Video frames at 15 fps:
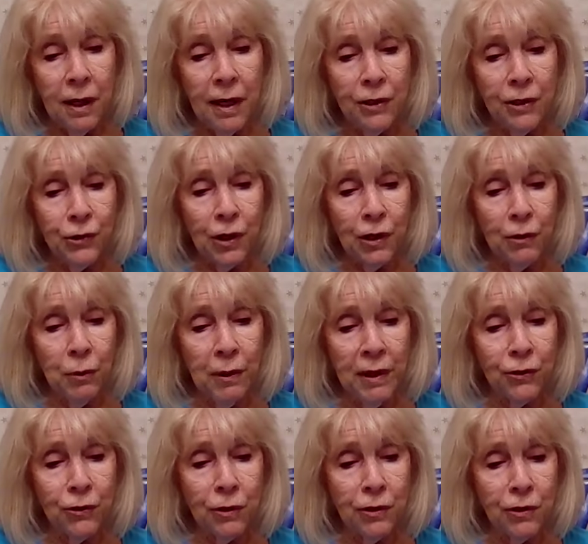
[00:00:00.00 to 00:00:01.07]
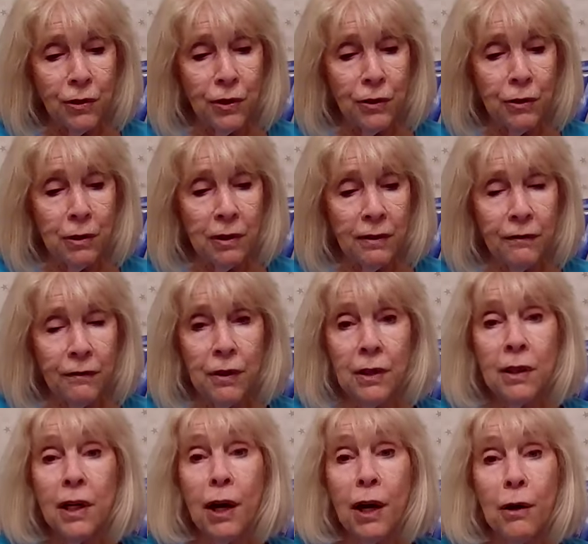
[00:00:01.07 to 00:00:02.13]
asking questions and you're a
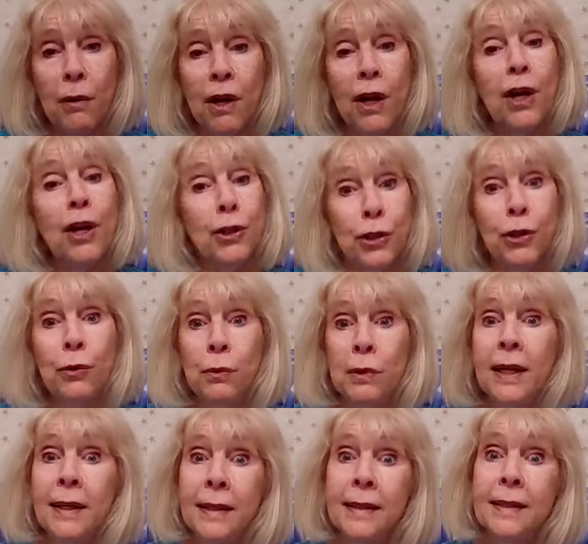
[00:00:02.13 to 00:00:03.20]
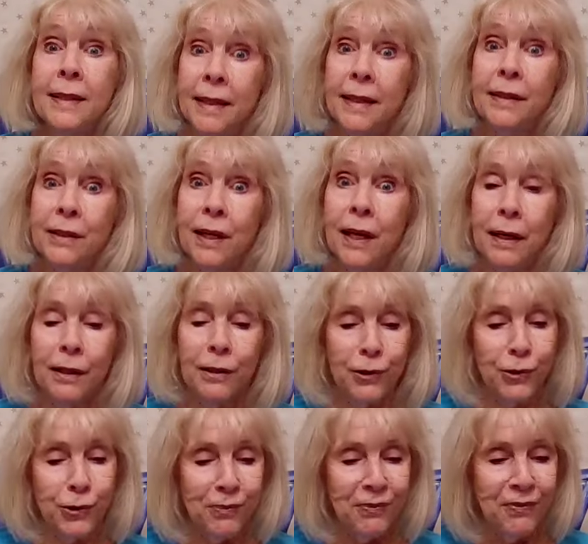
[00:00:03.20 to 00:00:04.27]
Virgo, you need
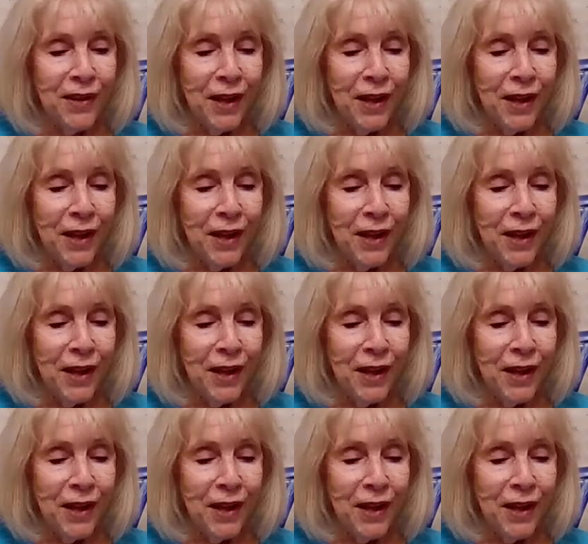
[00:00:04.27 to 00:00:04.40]
details.